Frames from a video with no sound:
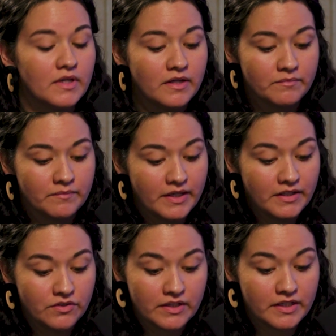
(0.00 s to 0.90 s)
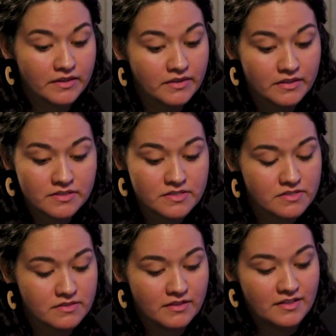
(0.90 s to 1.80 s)
Yeah, I agree. I think
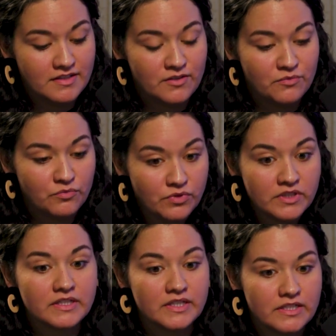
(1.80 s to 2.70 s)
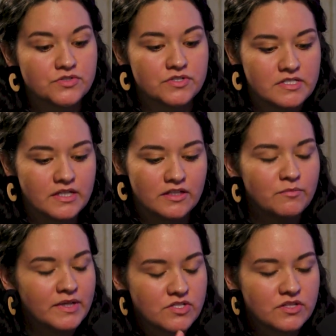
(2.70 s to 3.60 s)
it's really interesting. And
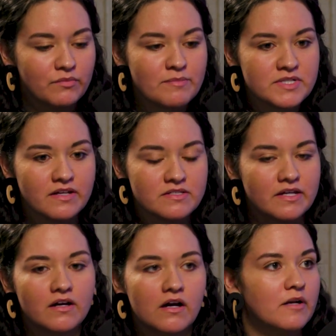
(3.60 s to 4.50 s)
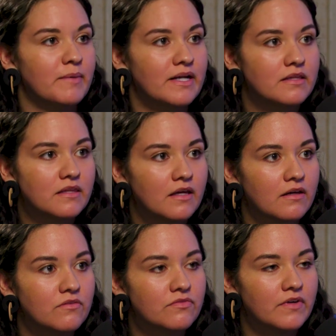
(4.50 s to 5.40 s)
you mentioned the reptiles. I automatically think
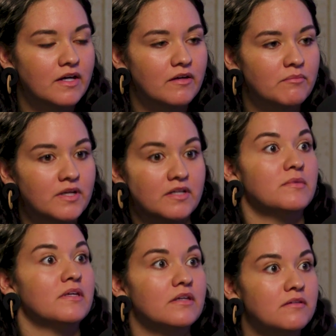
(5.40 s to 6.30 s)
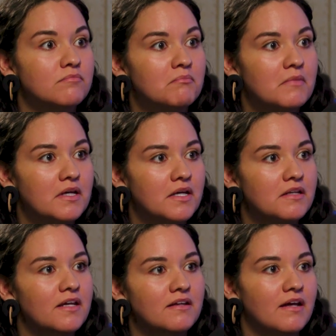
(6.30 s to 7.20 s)
of um, a chameleon
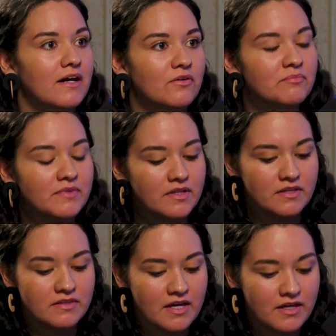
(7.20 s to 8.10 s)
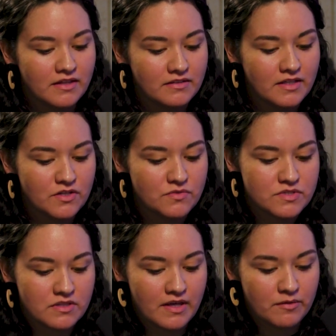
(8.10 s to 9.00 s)
and, how they yeah. they
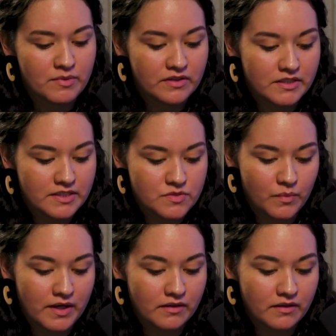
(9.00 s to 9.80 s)
use that ability as